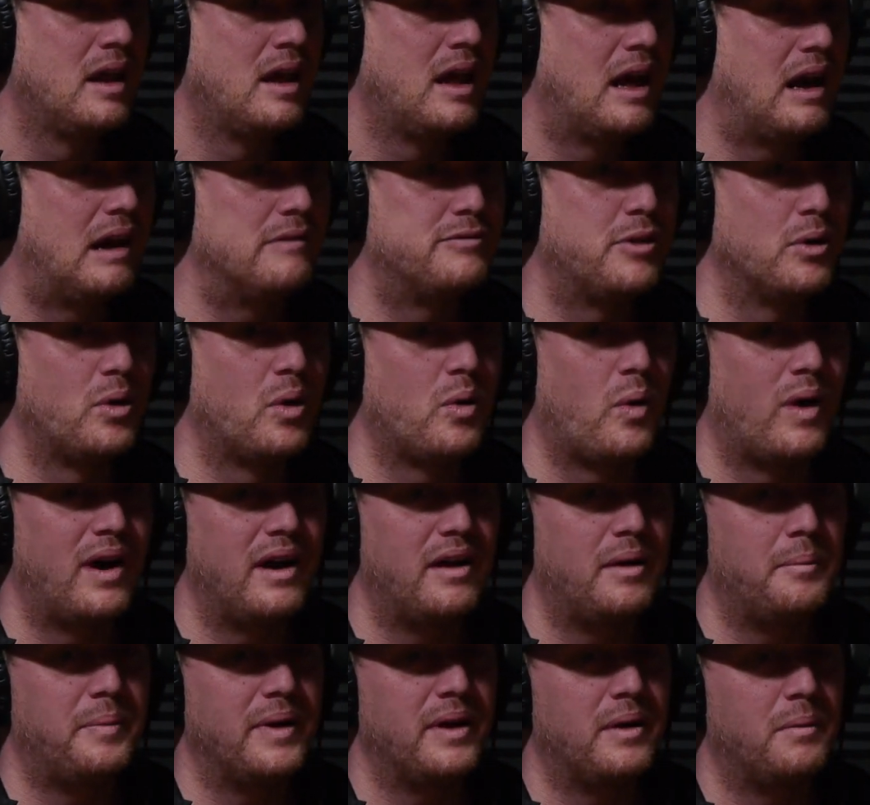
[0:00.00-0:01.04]
I've done quite
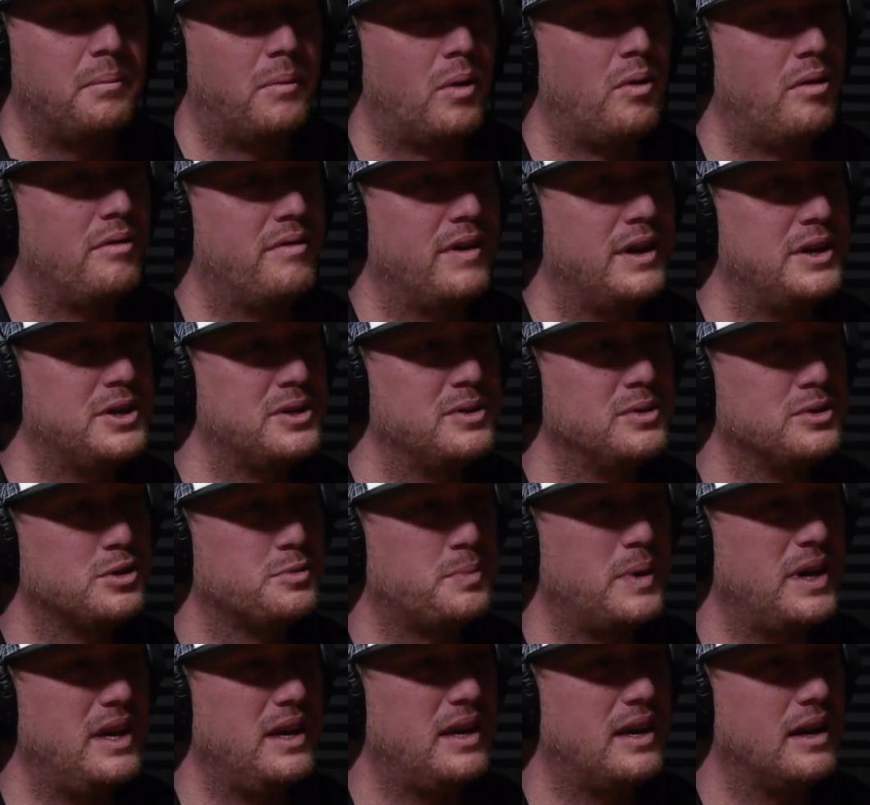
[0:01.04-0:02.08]
a bit of motivational
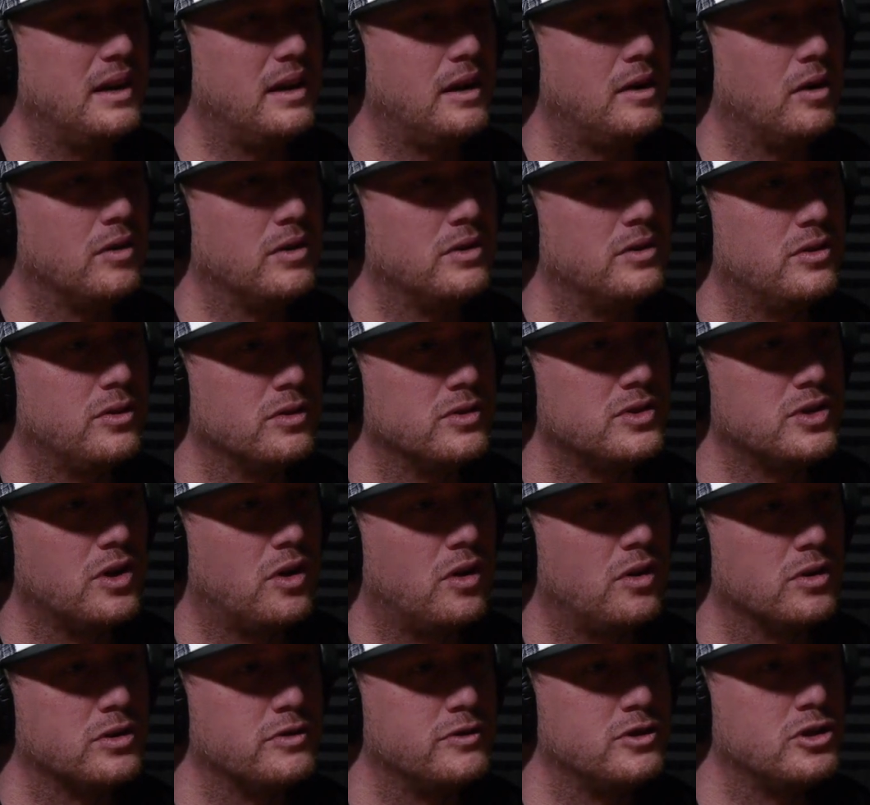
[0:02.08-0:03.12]
speaking, done
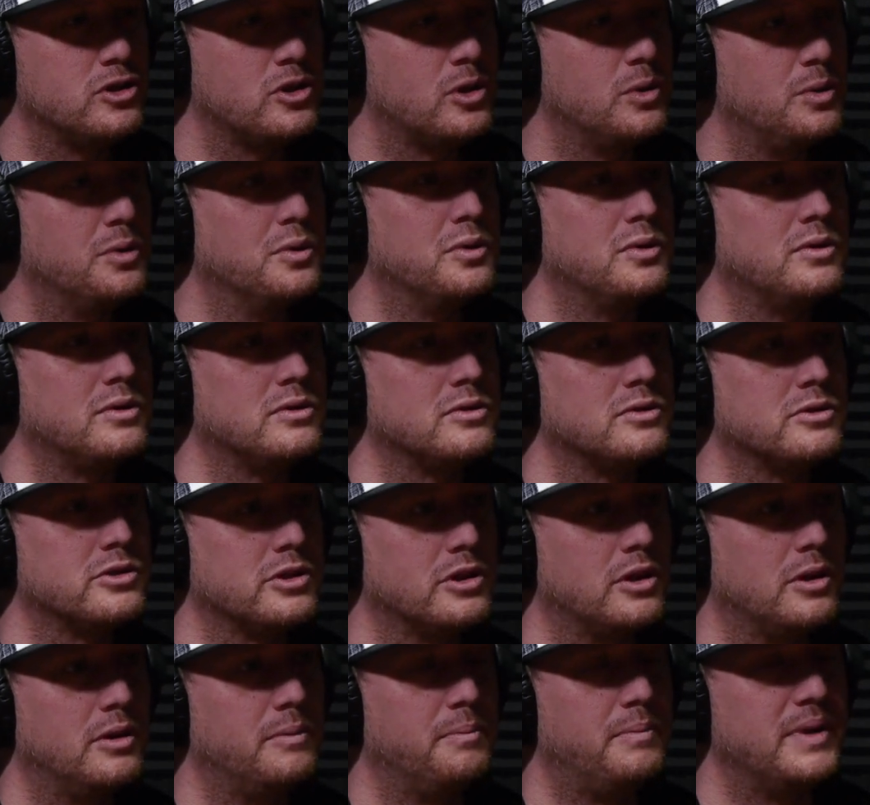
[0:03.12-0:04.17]
talks for schools
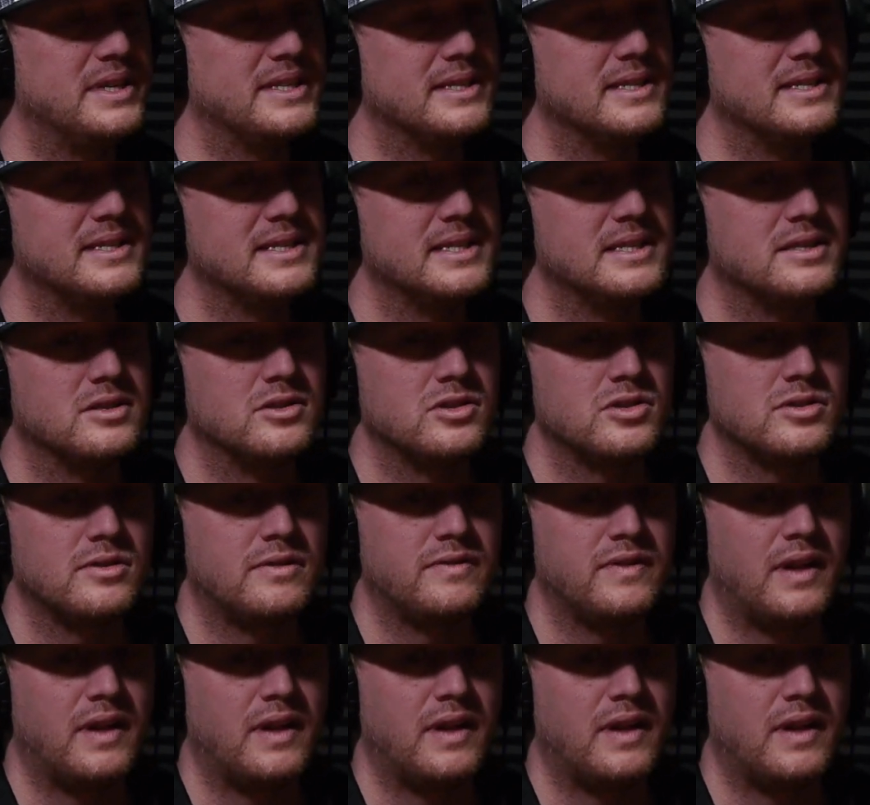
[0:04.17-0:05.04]
and businesses and stuff like that.